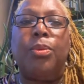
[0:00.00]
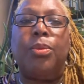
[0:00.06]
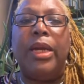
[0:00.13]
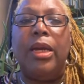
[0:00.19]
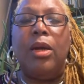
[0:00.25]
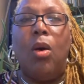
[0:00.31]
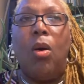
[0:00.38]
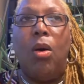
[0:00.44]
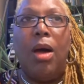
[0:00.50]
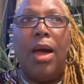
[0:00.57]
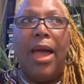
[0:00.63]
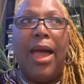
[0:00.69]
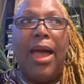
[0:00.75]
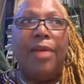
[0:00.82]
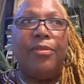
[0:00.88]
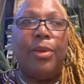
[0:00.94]
we all
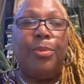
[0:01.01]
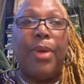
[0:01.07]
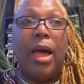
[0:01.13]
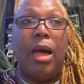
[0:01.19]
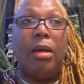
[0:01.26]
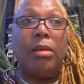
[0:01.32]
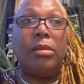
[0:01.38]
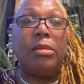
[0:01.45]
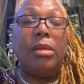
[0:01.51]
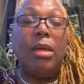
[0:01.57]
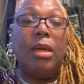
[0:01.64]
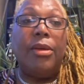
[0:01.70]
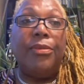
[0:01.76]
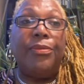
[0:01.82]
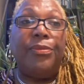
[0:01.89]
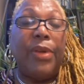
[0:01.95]
have about
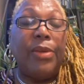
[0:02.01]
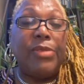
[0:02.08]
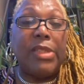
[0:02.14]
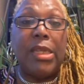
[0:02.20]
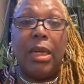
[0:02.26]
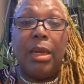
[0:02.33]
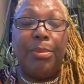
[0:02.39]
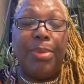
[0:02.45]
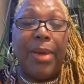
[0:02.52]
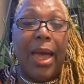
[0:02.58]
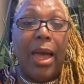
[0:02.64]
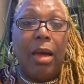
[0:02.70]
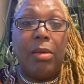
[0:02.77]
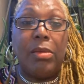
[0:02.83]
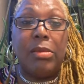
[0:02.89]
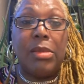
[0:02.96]
15
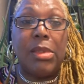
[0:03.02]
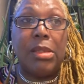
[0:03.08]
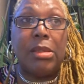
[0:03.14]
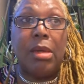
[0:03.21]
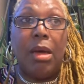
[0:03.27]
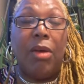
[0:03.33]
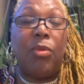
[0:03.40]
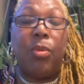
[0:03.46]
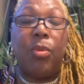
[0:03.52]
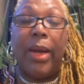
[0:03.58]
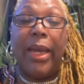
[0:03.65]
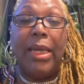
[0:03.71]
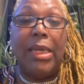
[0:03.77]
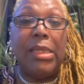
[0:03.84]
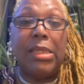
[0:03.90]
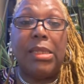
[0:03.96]
pounds of
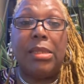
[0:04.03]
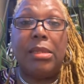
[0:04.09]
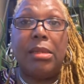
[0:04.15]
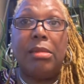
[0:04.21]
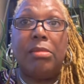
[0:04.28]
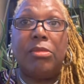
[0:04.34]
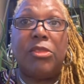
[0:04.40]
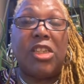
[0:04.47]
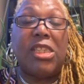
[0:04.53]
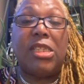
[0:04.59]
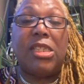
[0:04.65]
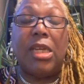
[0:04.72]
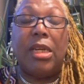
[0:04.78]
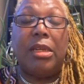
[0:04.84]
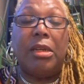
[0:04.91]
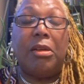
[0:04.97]
waste just
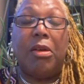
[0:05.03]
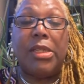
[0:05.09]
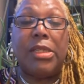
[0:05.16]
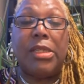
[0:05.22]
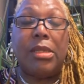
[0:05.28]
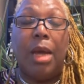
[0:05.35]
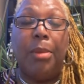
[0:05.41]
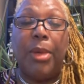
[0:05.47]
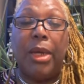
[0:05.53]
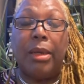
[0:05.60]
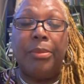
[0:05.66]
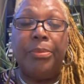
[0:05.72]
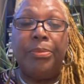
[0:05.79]
sitting in our stomach.